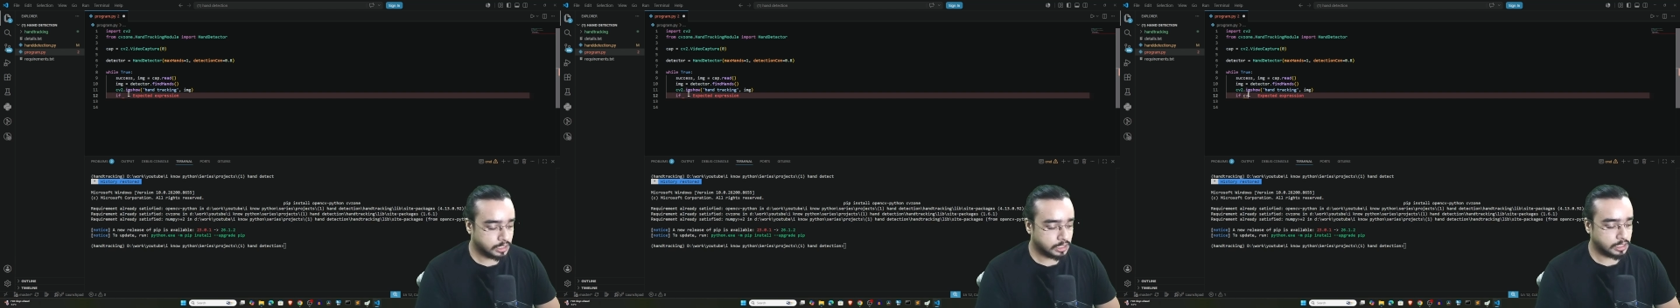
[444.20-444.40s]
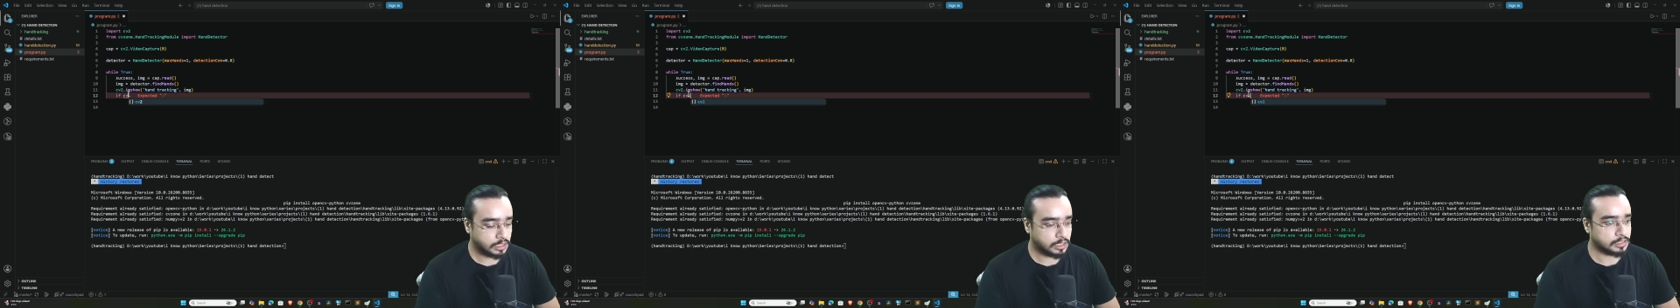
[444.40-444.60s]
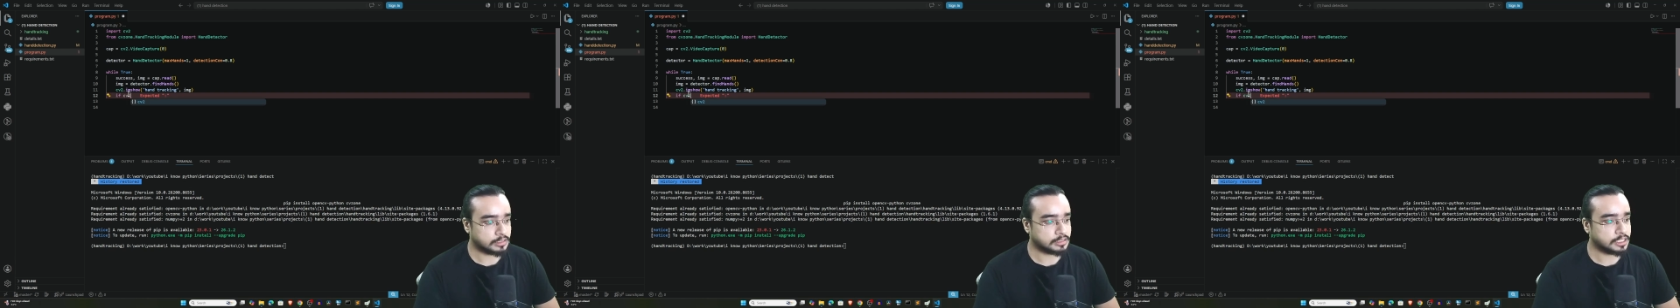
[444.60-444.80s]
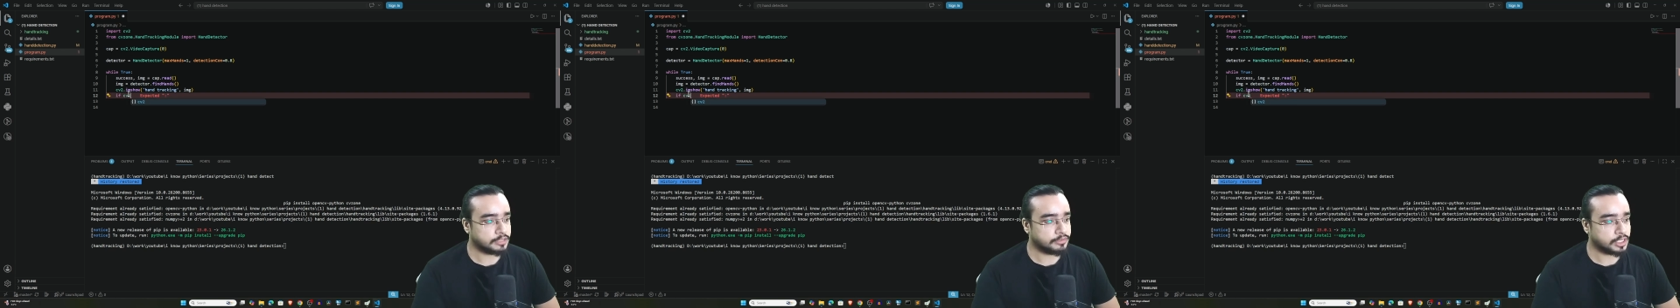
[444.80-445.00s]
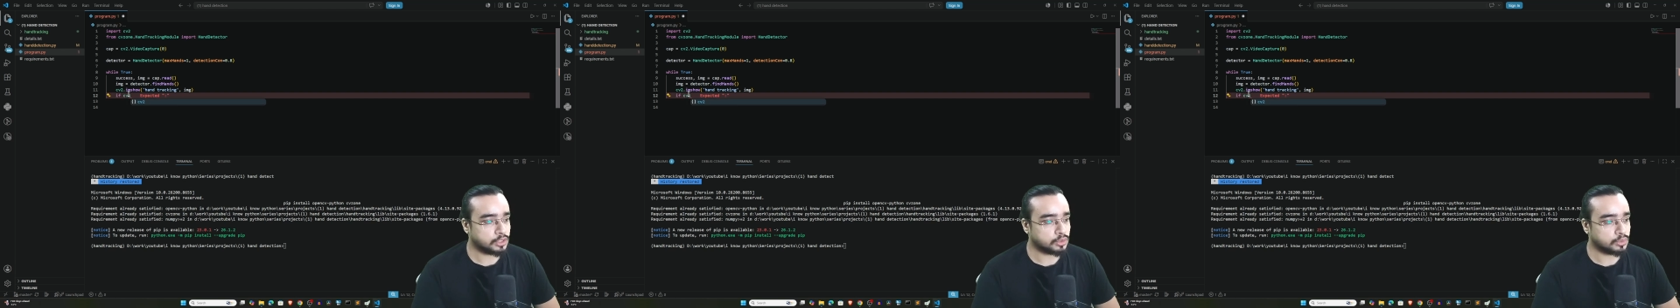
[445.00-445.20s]

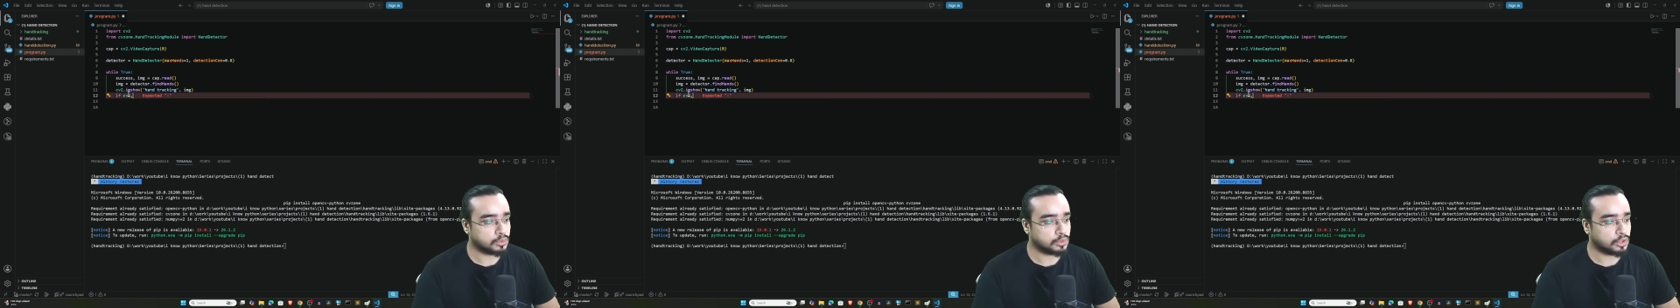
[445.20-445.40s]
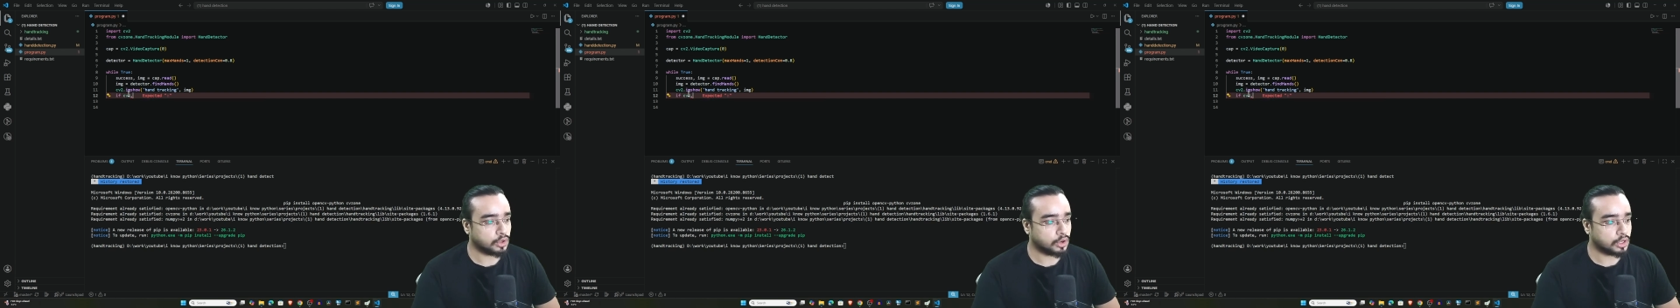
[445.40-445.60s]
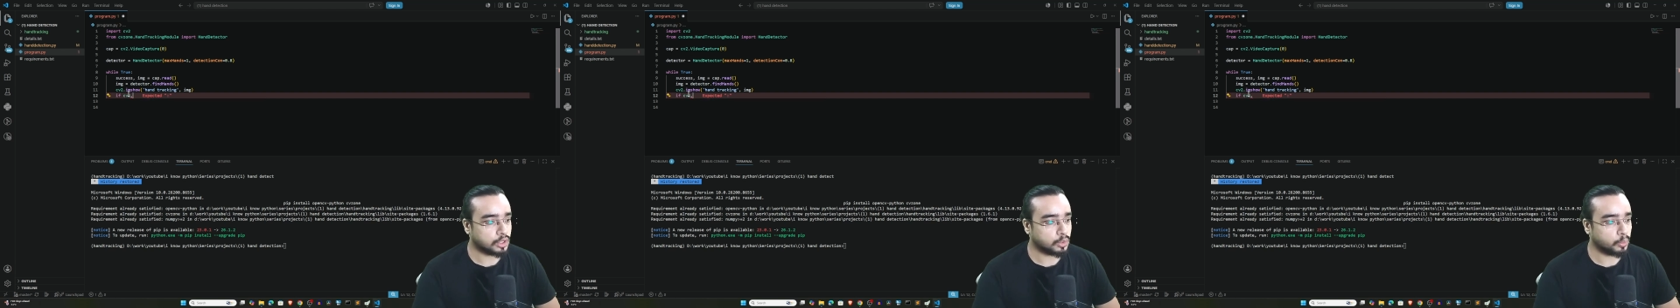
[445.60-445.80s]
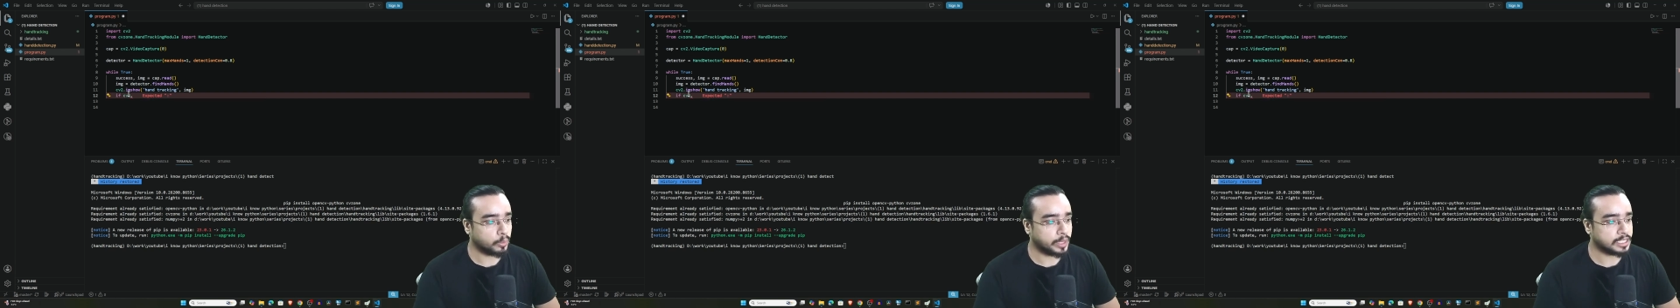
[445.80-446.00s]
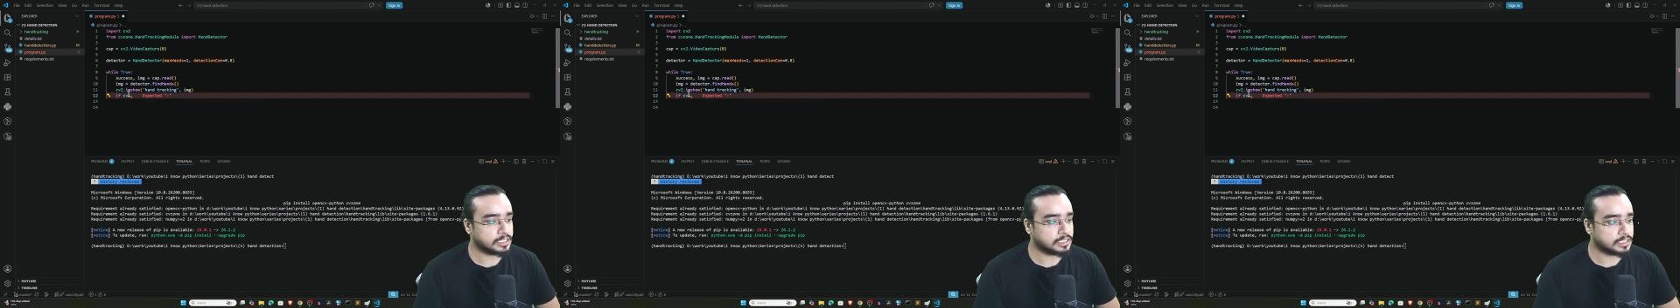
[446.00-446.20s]
cv2 dot
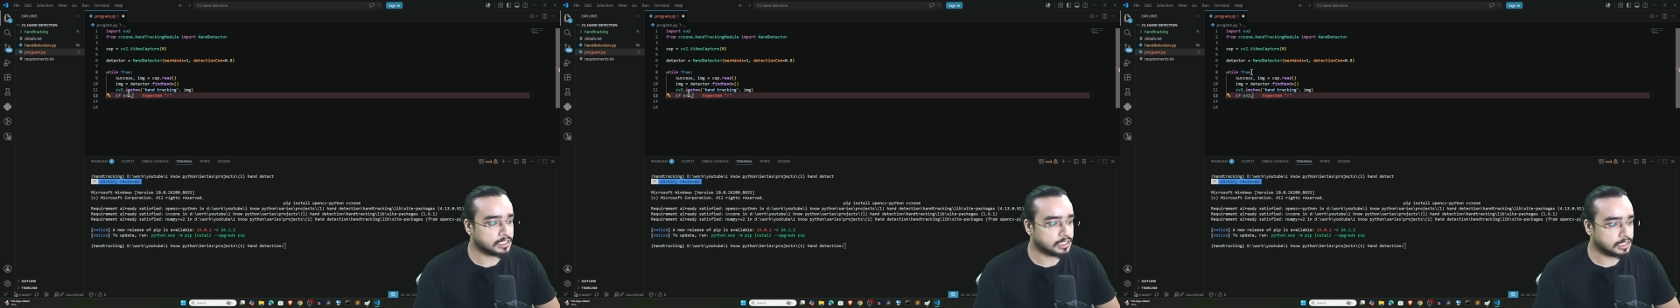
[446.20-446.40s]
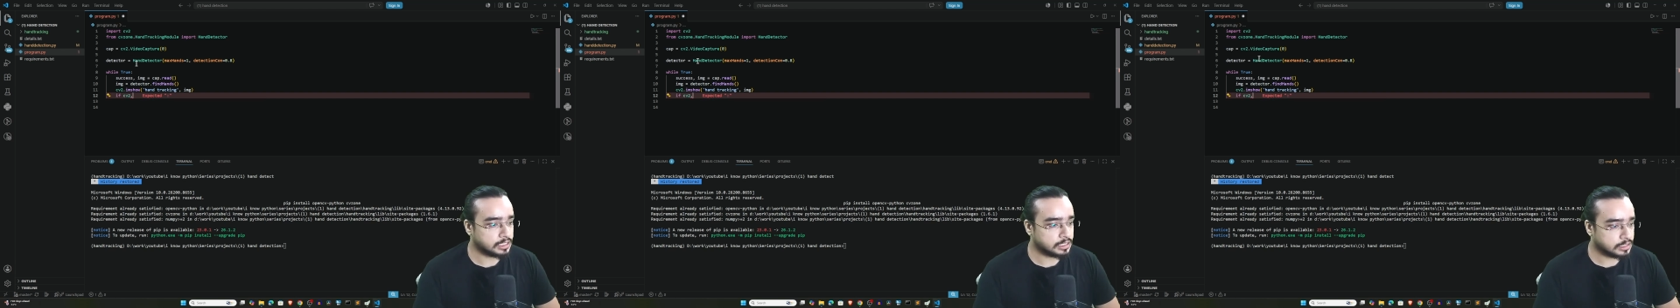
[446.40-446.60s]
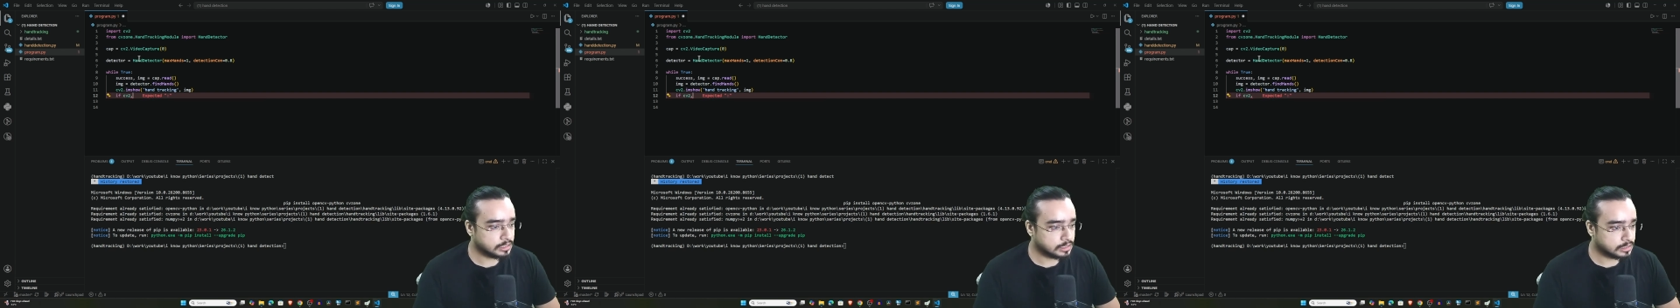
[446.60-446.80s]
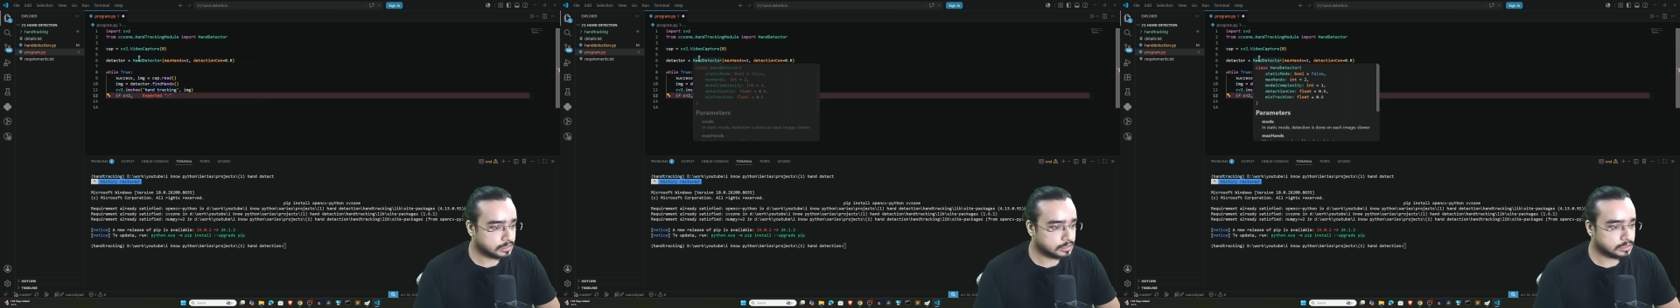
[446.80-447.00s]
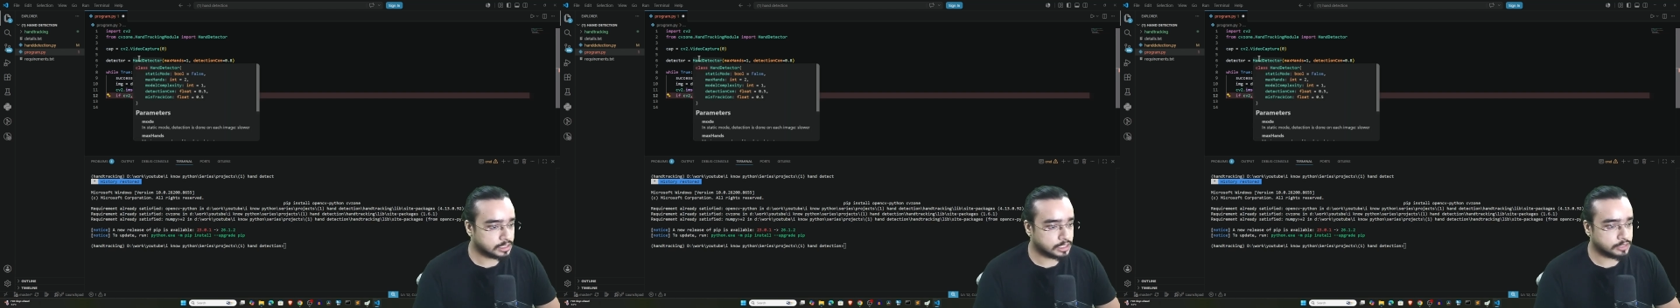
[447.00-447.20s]
wait key,
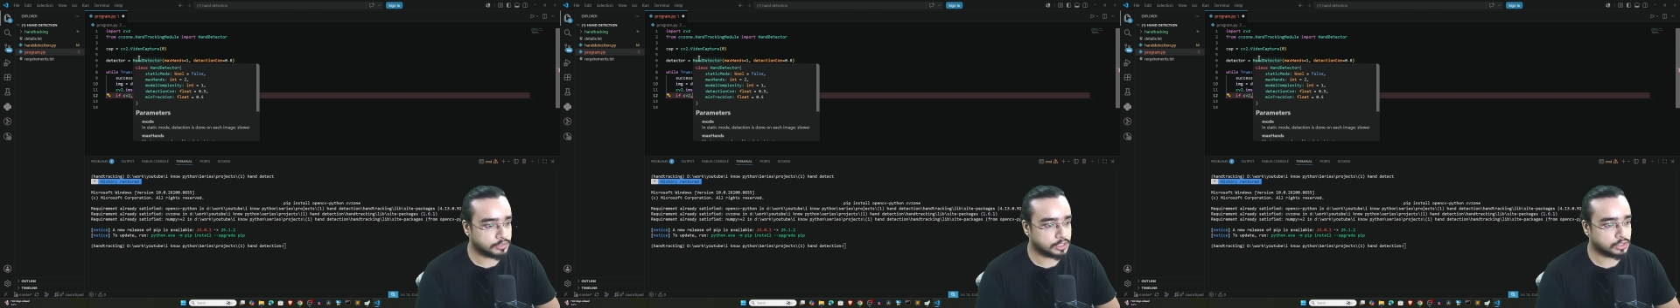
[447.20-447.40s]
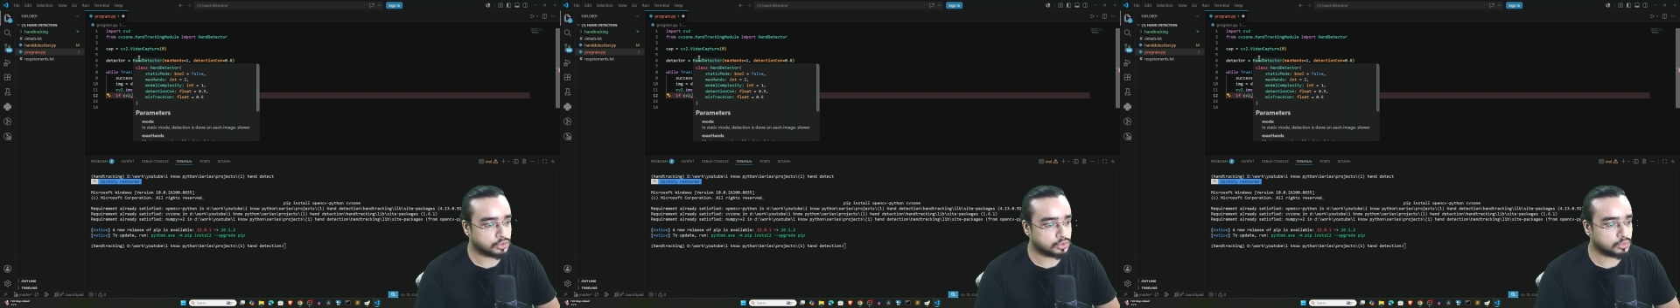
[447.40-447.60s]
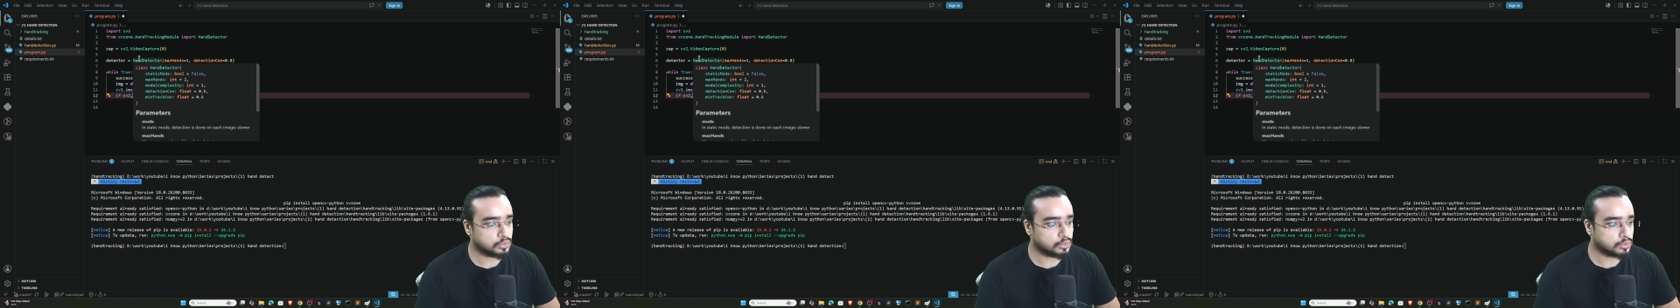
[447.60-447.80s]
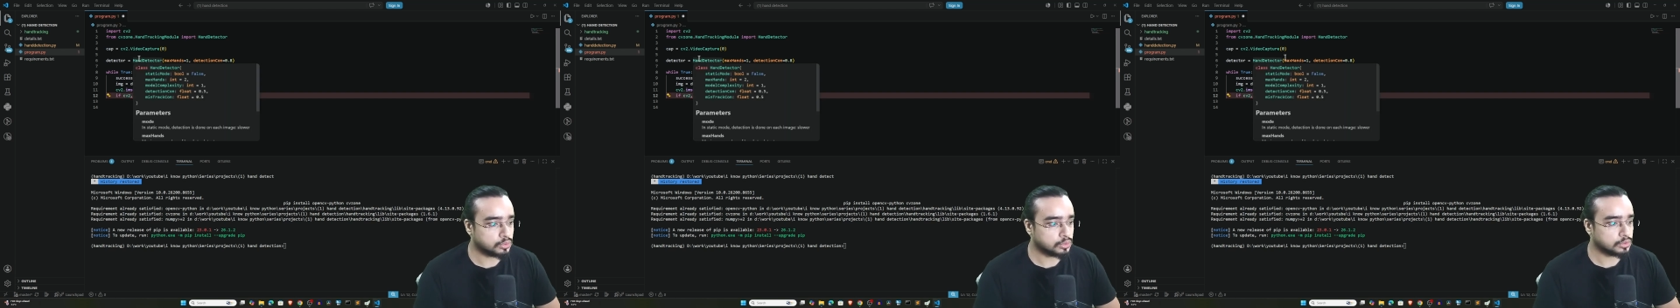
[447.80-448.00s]
cv2,